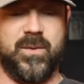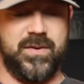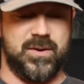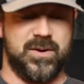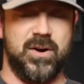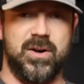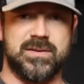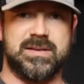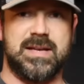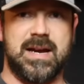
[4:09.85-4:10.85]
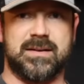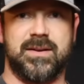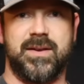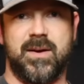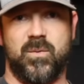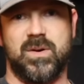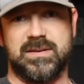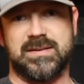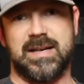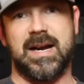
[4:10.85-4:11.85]
when they're all stacked on that
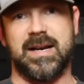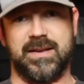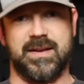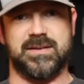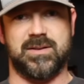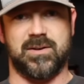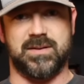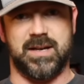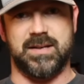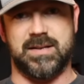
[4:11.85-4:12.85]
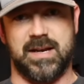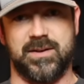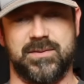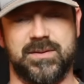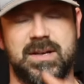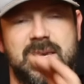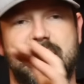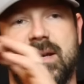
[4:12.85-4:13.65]
one side and they start to get tangled.